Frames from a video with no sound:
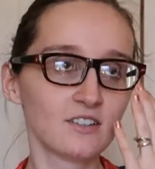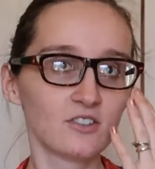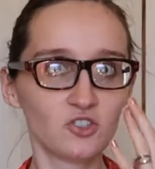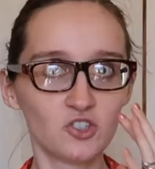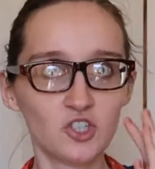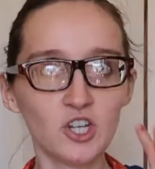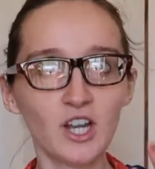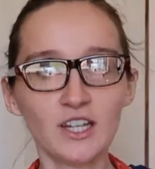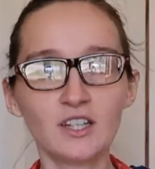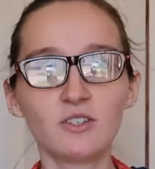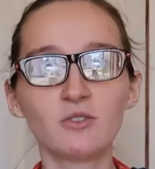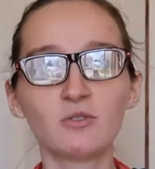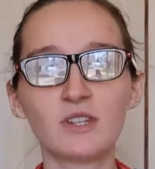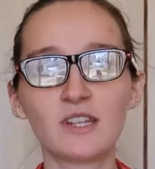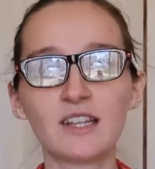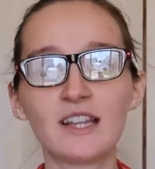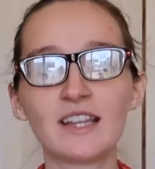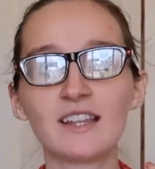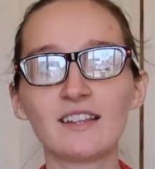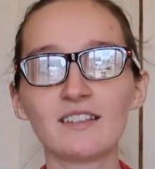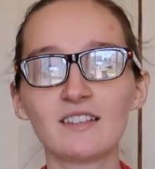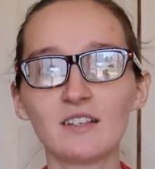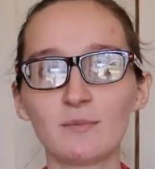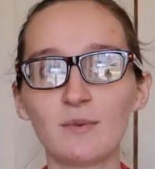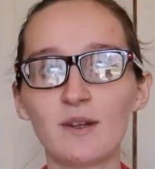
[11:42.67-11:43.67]
genuinely.
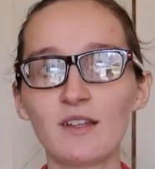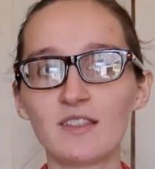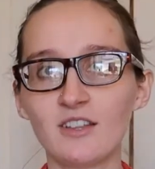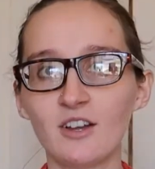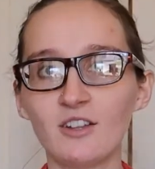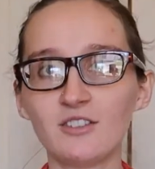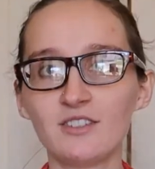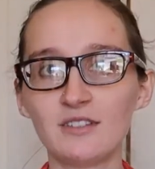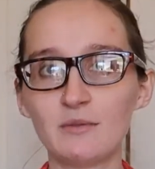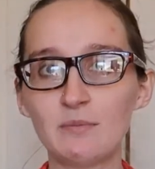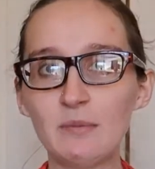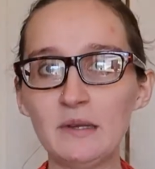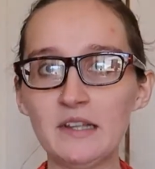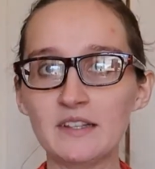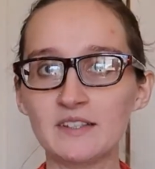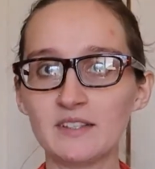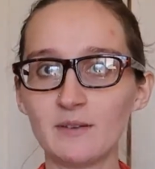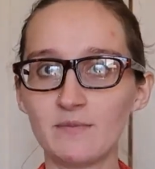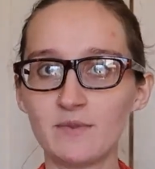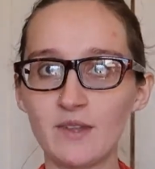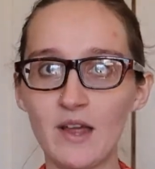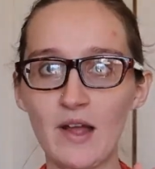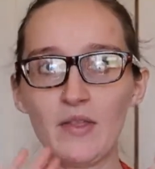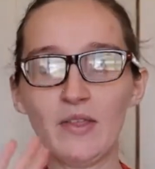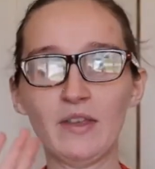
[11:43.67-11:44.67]
Like these are my thoughts and opinions.
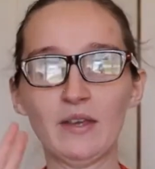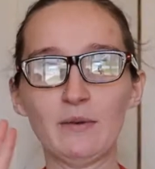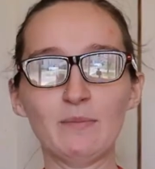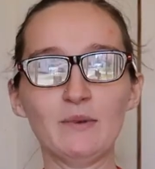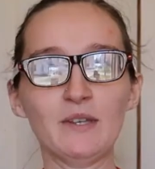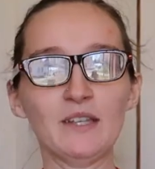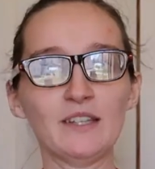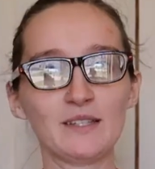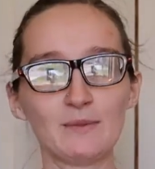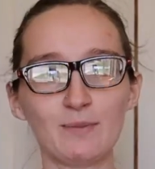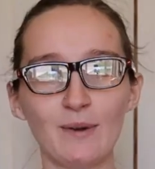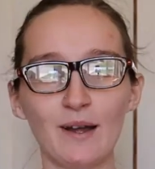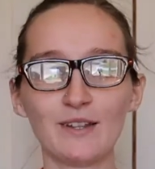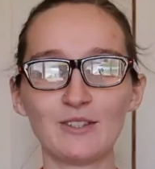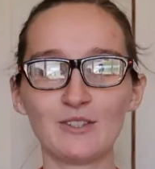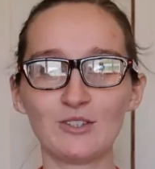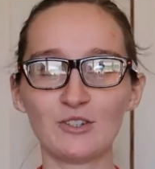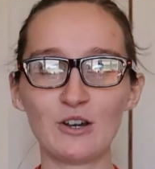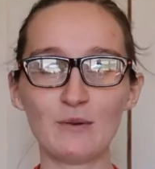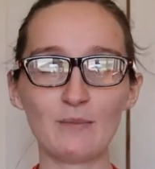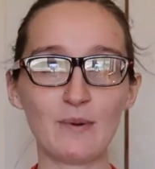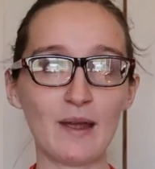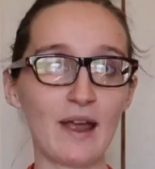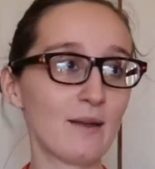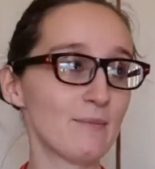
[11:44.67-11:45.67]
I'm not like being sponsored.